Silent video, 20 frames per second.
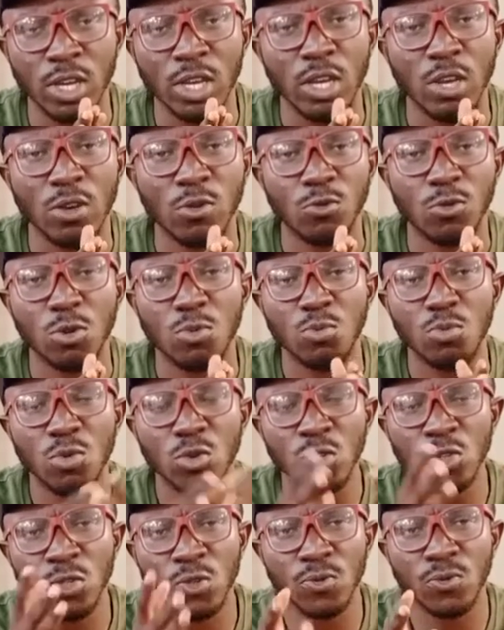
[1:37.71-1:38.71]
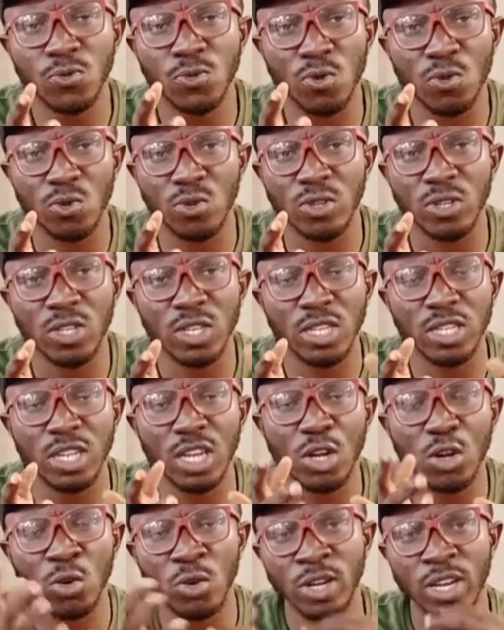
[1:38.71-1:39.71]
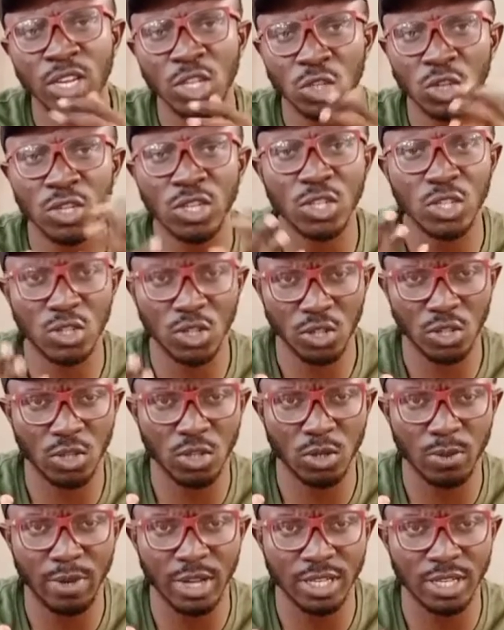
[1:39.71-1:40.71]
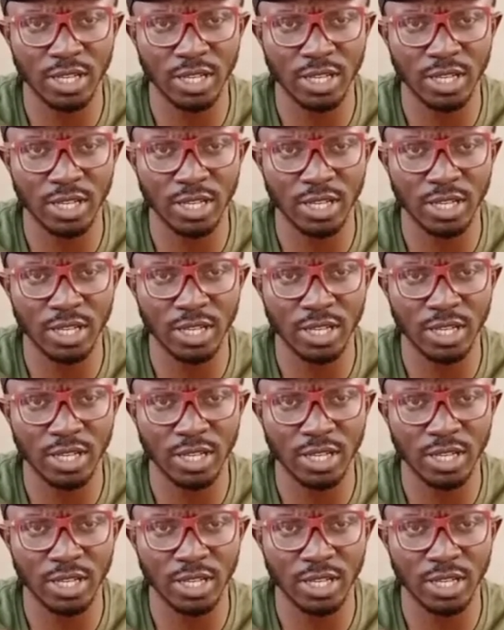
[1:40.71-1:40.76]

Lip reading: For most phones, the connection is not automatic.